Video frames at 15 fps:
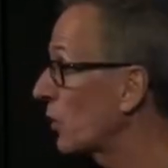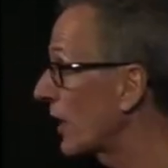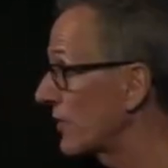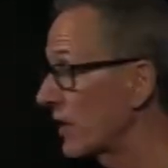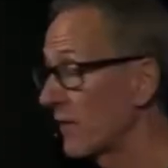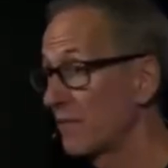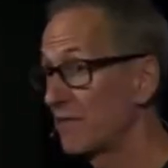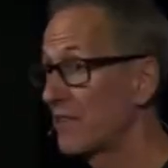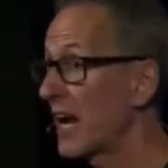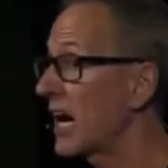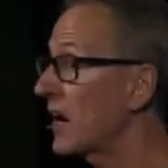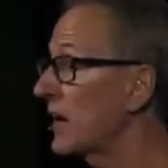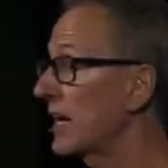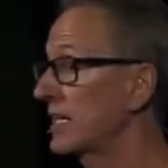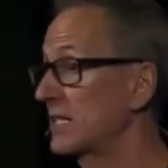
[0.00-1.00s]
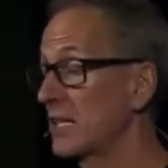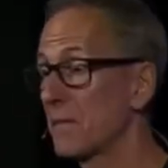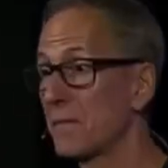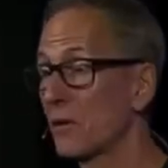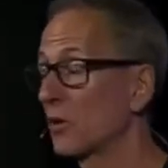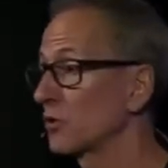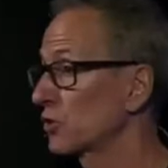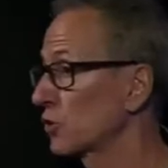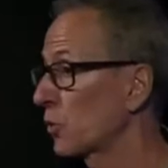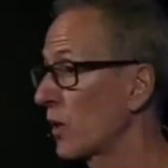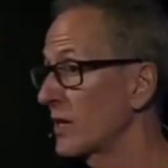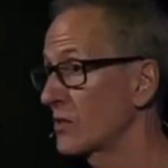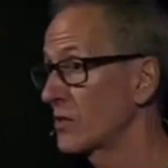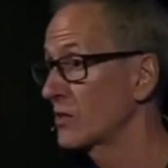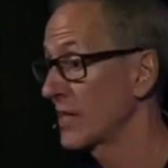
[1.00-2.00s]
and the very difficult
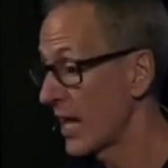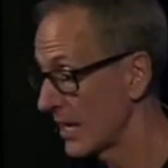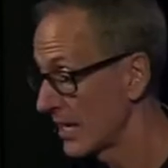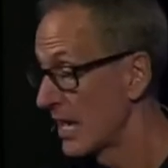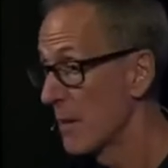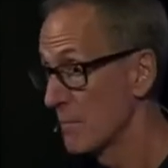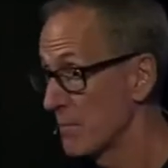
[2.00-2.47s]
choices that